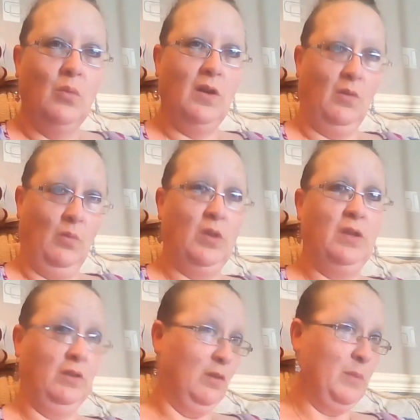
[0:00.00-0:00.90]
work
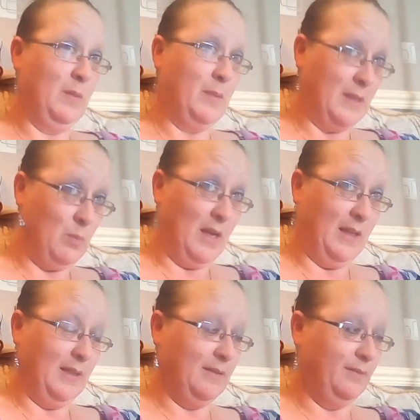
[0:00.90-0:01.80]
which is going to be the best
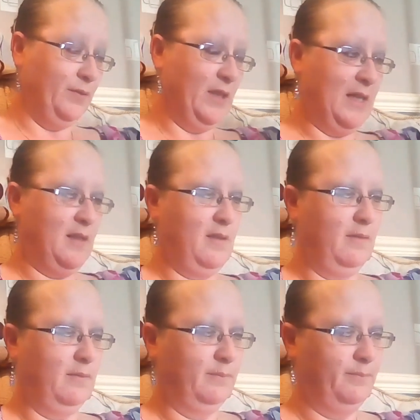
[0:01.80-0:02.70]
way for
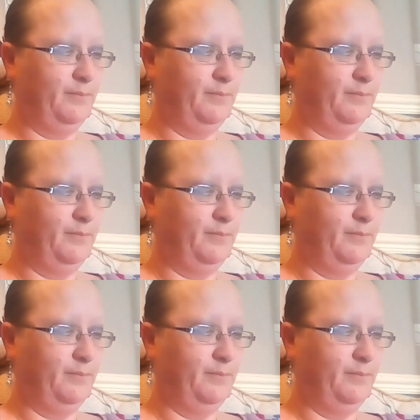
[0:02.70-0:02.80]
that.